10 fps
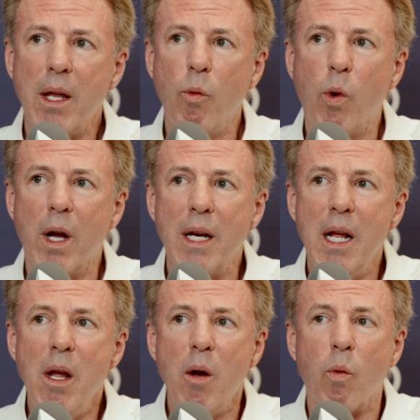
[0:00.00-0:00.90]
what
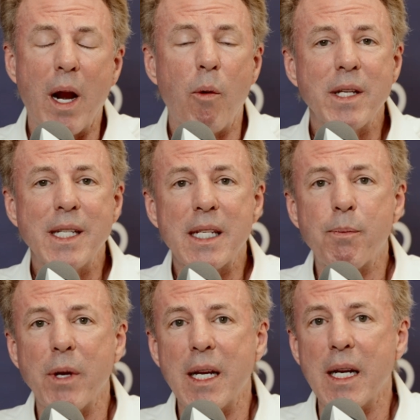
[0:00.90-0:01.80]
I wasn't
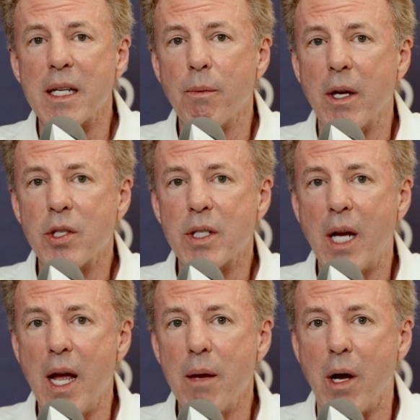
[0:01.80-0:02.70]
spending as much
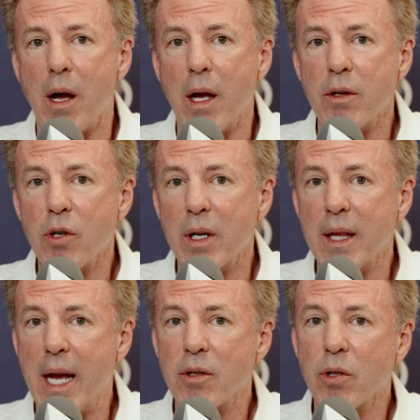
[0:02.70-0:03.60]
time on
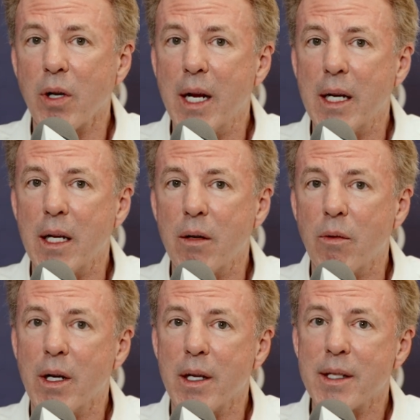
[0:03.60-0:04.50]
during that training
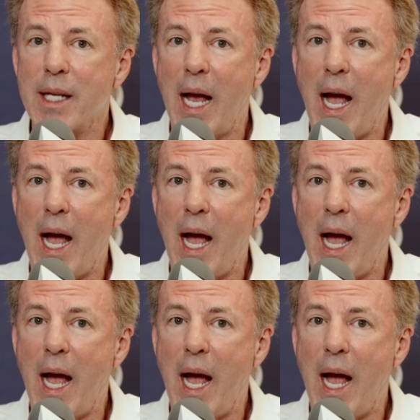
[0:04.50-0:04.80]
was